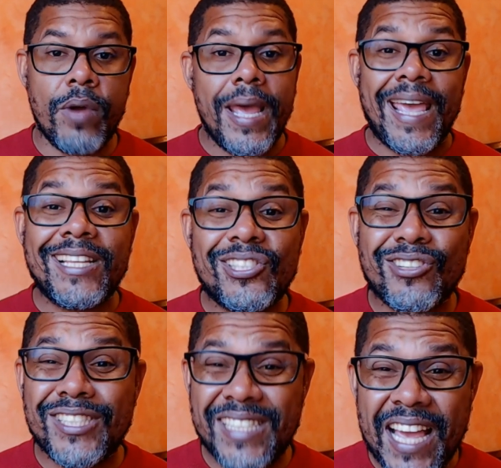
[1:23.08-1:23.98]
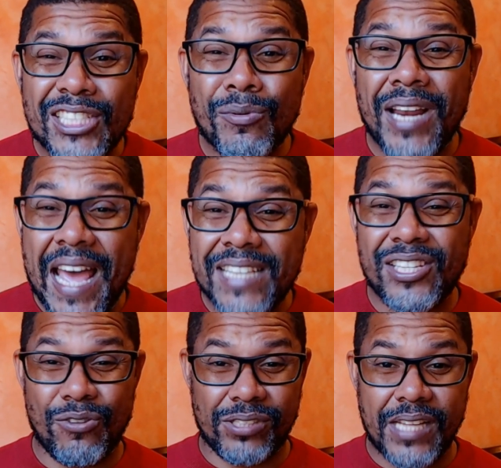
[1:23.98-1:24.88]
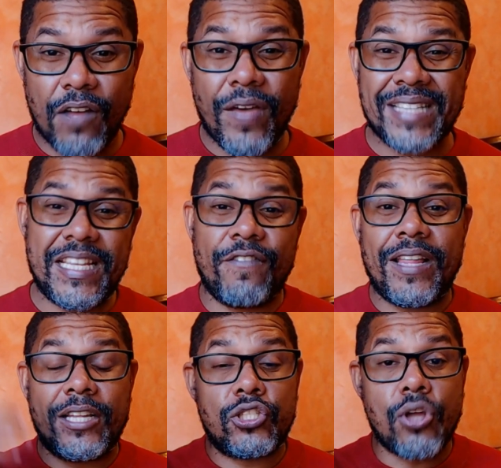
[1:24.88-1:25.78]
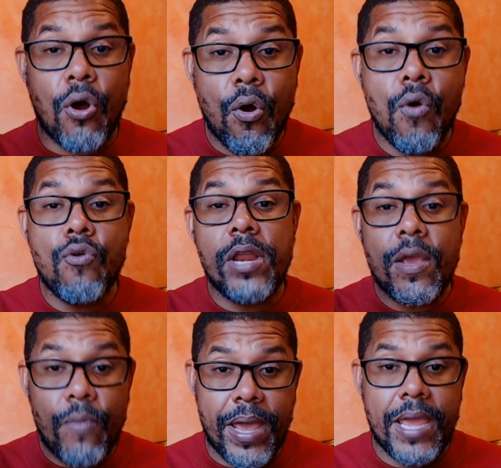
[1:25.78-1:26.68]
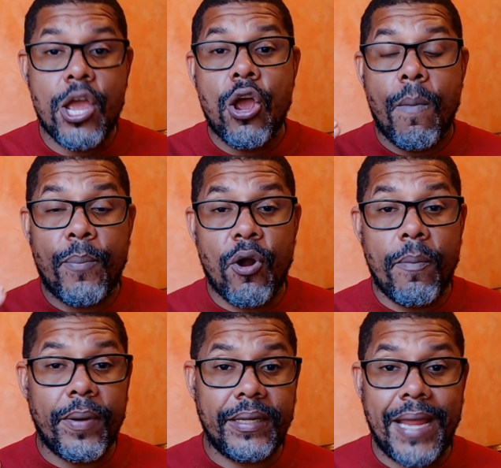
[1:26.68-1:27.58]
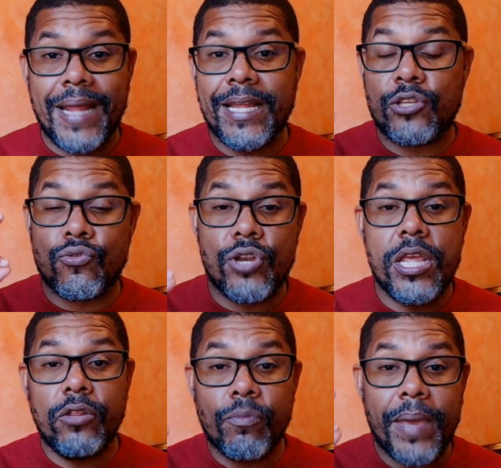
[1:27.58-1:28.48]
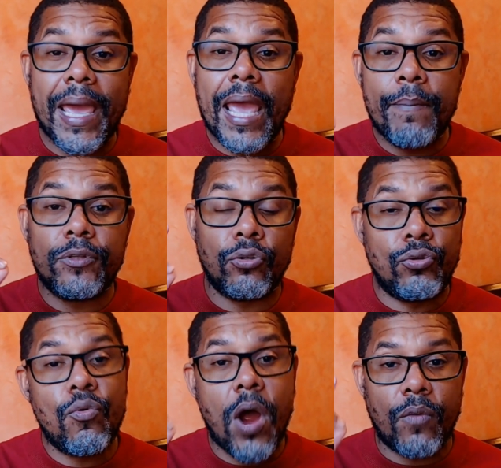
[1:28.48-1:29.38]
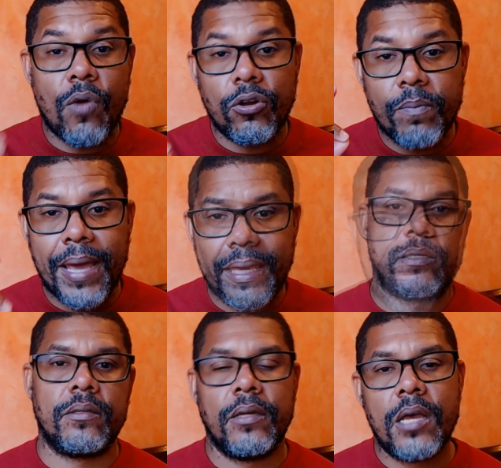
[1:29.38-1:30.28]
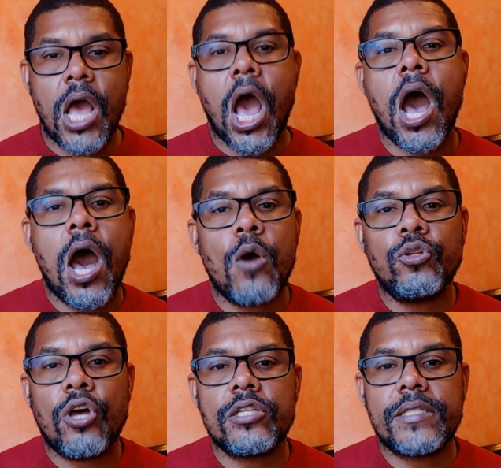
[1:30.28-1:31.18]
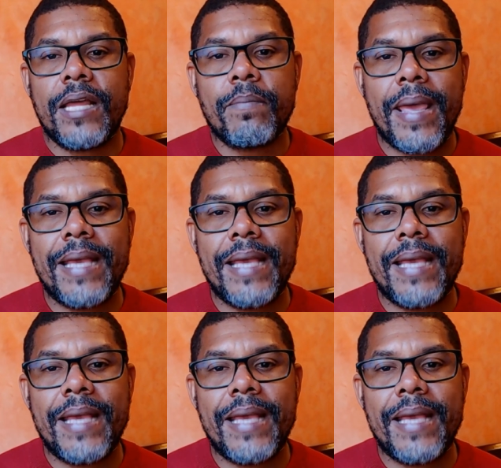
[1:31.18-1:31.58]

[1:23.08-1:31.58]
is start sexualizing yourself as if that is the only way, proper thing that you need to be able to do around my kids. How does that make